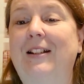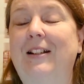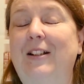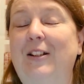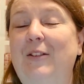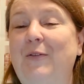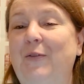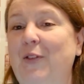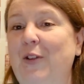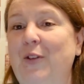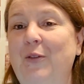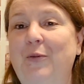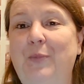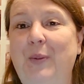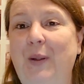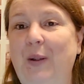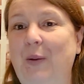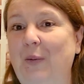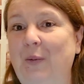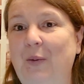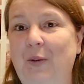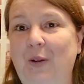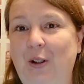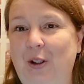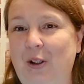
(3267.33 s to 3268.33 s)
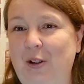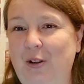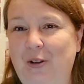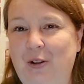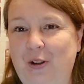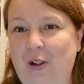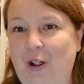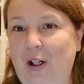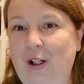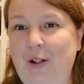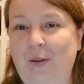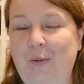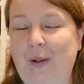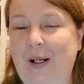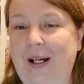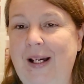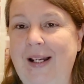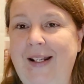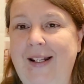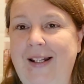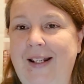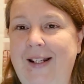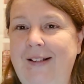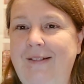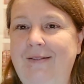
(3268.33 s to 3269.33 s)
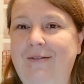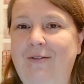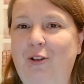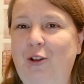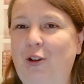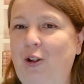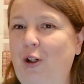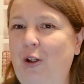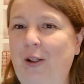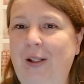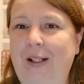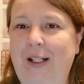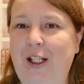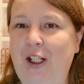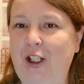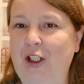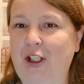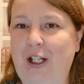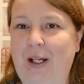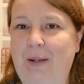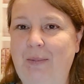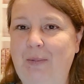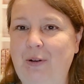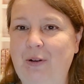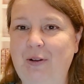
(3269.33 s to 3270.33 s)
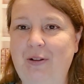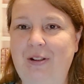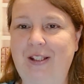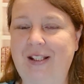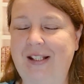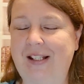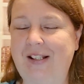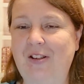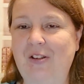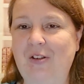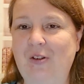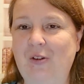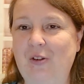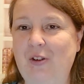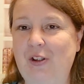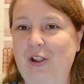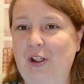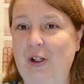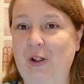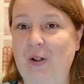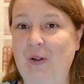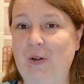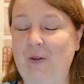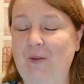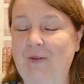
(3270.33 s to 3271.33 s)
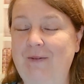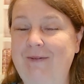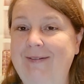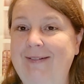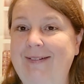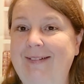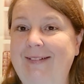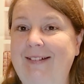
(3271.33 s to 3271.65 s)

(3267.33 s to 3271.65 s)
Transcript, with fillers: If you've been, you started writing, you're only in chapter six or so,